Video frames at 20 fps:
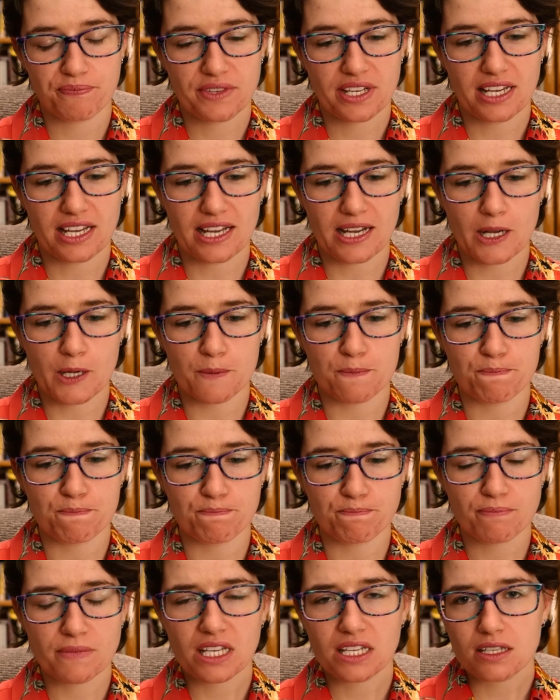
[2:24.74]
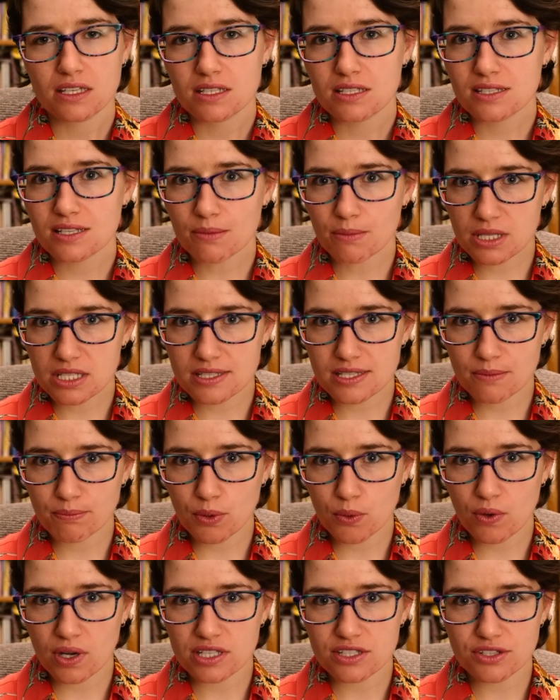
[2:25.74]
Some of the
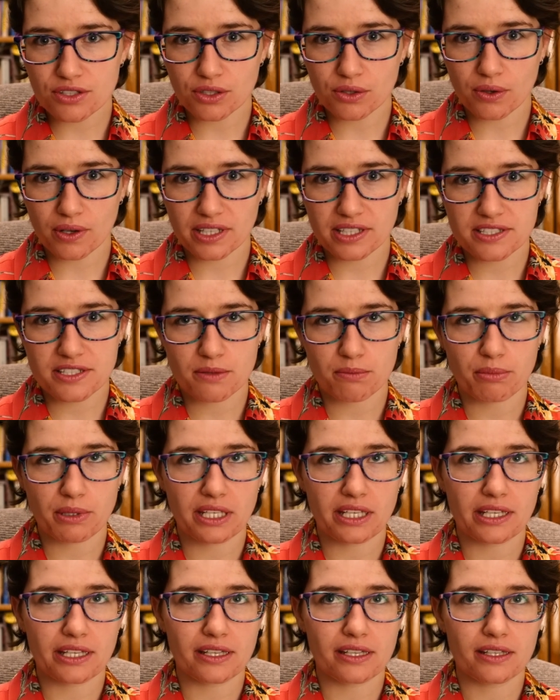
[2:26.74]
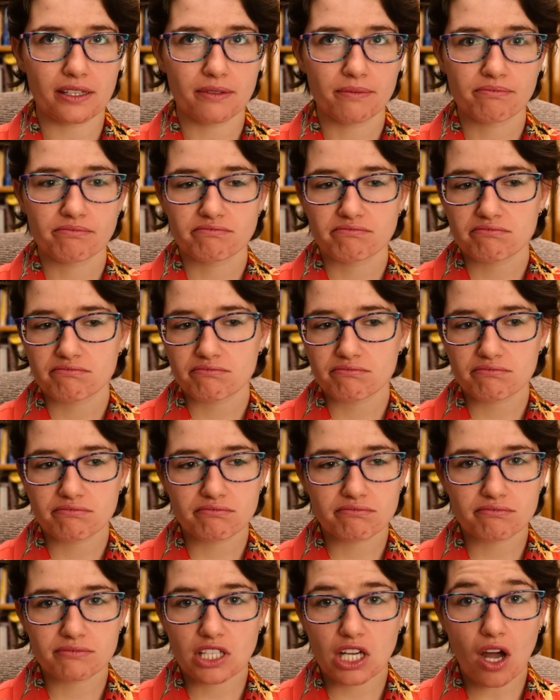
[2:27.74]
simple ones are going to be
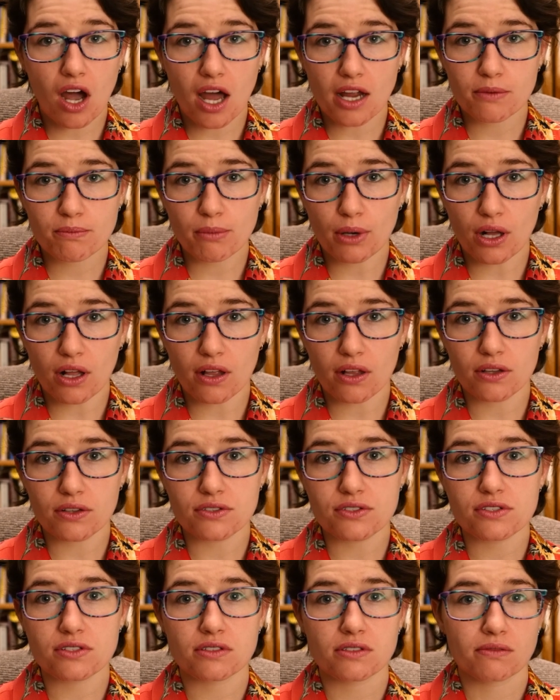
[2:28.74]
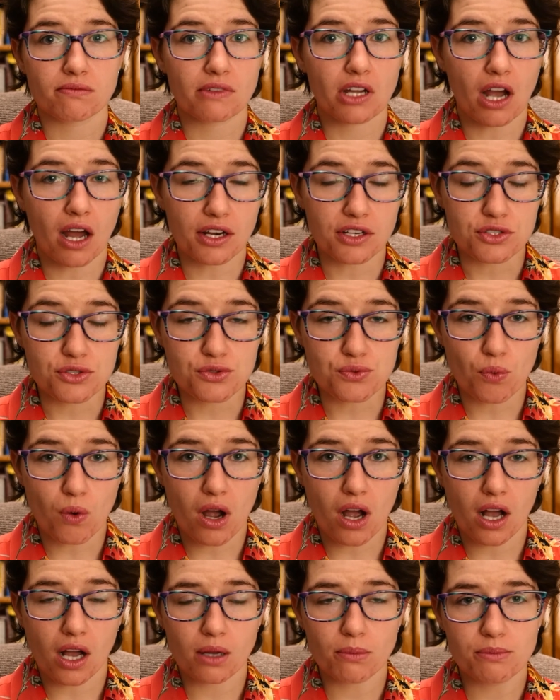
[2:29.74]
cotton balls, cotton
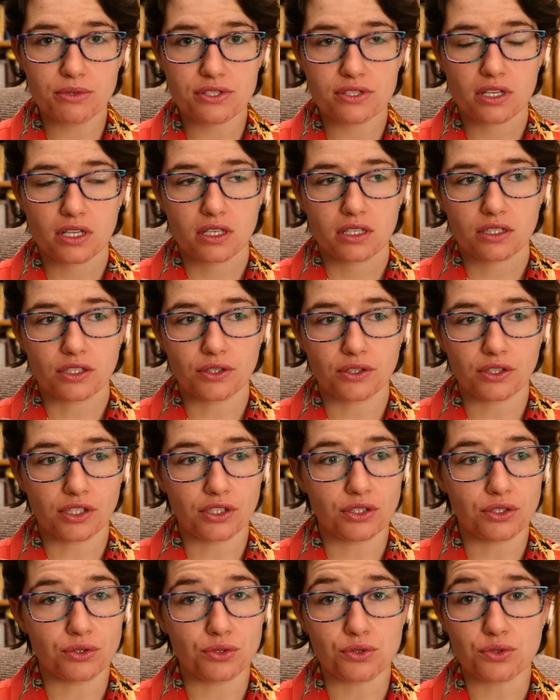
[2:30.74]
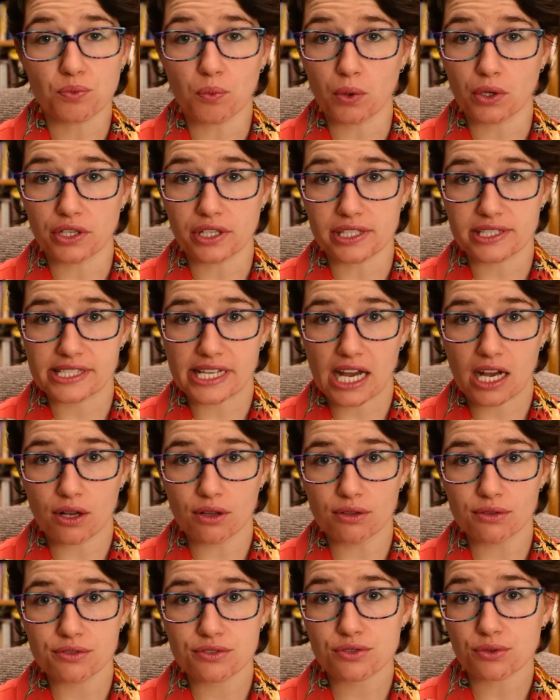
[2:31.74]
swabs. You can use wooden
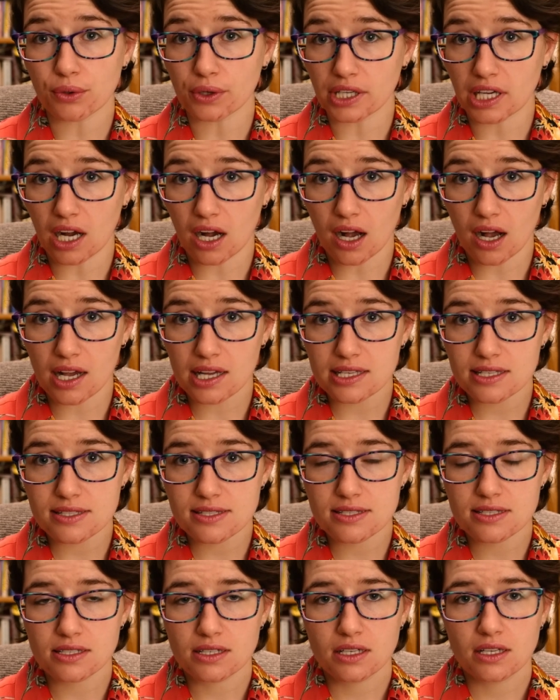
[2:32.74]
dowels or gauze.